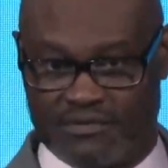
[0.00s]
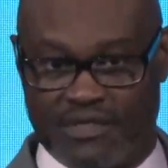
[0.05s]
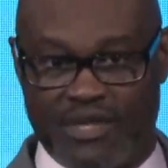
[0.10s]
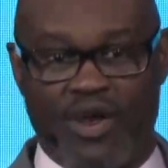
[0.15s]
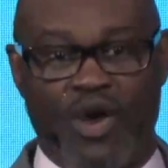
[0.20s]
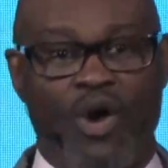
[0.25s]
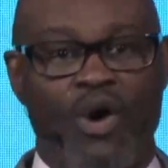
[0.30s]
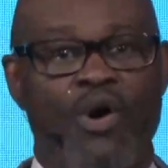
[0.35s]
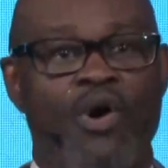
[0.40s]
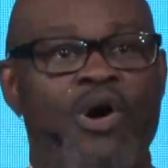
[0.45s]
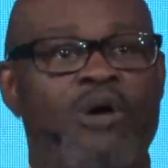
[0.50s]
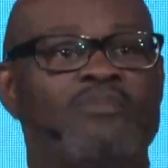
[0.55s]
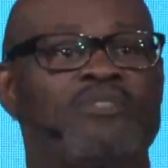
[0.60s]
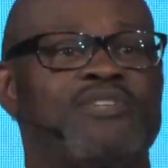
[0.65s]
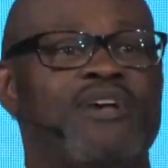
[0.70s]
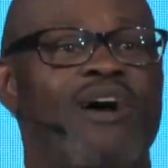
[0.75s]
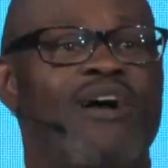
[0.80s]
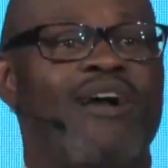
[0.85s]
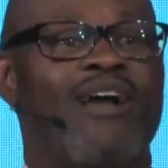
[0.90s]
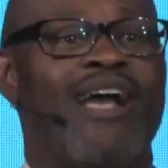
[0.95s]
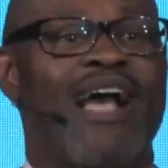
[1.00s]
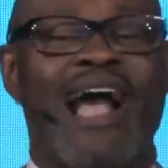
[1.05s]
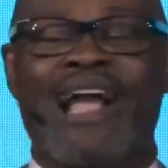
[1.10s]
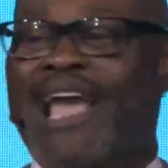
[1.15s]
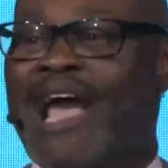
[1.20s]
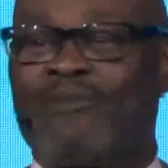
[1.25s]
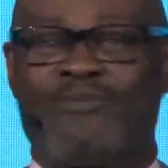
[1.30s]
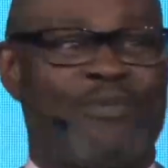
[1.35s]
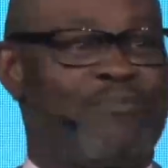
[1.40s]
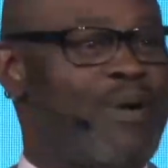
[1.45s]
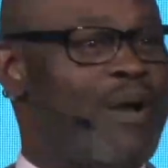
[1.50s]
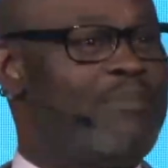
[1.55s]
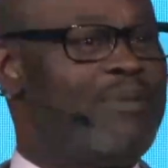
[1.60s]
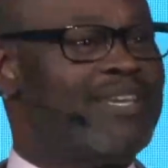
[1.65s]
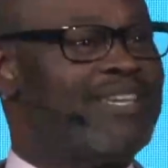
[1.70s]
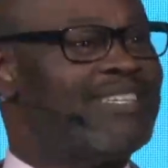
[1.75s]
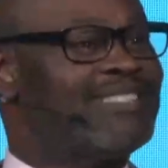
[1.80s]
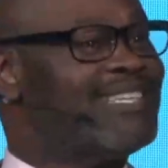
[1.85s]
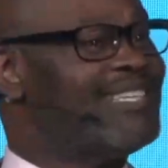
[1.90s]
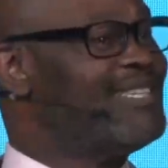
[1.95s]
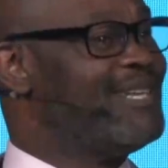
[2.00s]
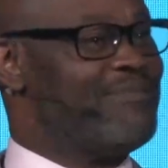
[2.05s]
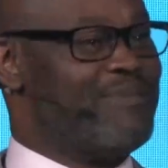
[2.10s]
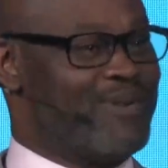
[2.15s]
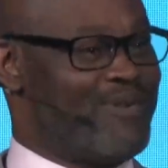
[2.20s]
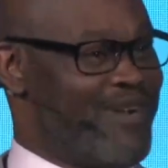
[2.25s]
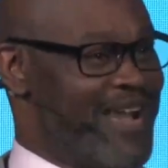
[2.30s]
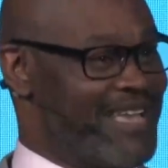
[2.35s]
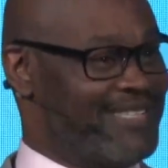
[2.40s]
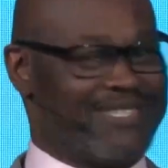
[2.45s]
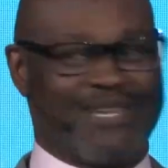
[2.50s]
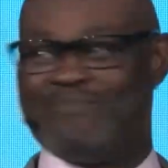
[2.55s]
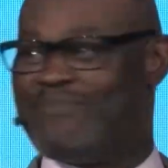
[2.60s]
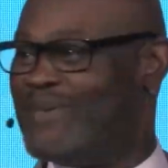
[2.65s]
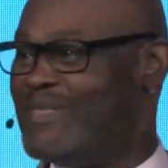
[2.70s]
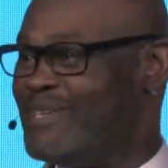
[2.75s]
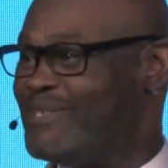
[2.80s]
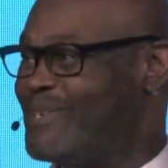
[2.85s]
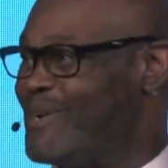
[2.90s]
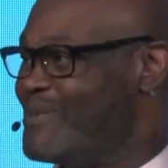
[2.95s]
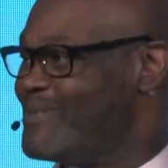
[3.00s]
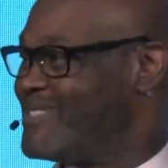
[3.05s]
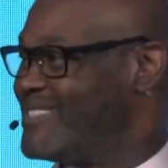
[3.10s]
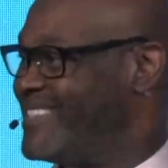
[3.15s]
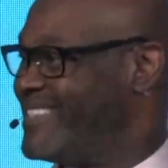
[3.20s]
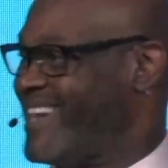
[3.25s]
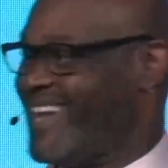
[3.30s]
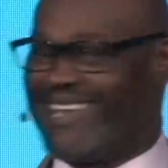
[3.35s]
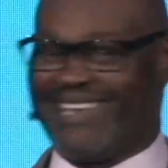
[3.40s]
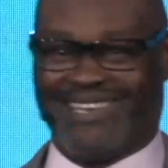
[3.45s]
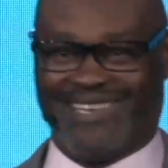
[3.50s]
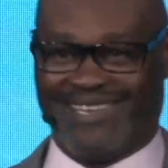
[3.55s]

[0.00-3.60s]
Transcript: Oh, I'm sorry. I got Republicans and Democrats up in the church today.